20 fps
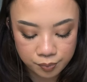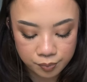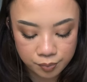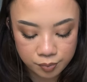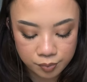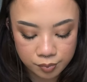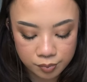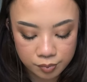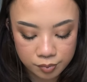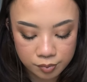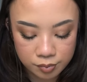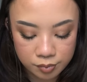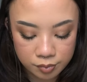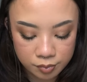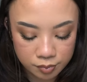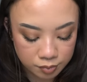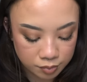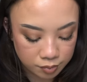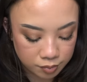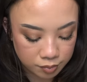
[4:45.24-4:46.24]

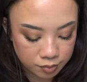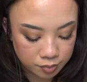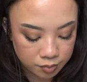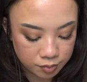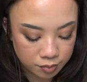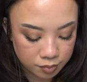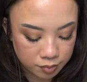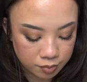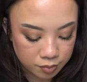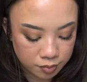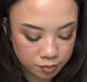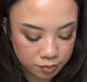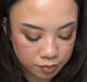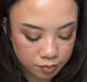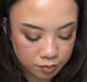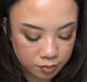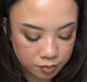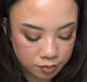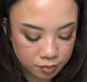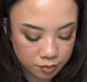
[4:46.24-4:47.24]

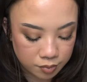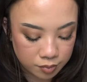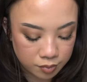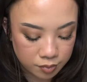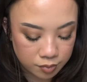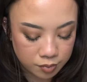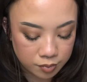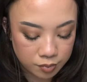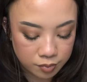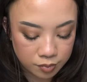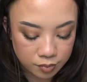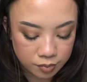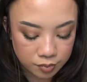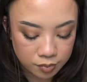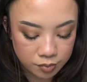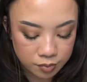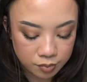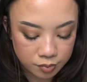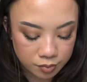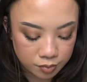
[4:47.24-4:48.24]

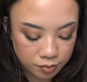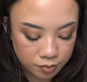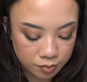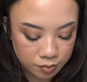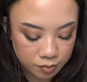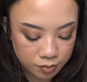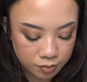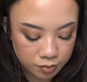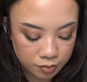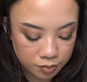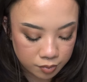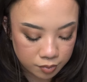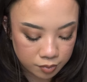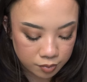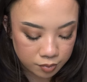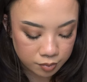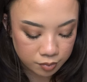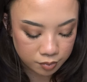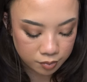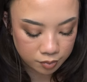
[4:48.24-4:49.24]

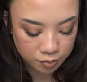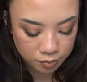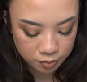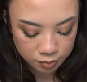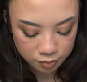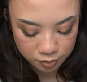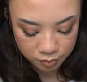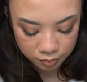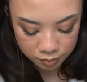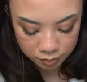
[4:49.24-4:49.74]
Nothing is said.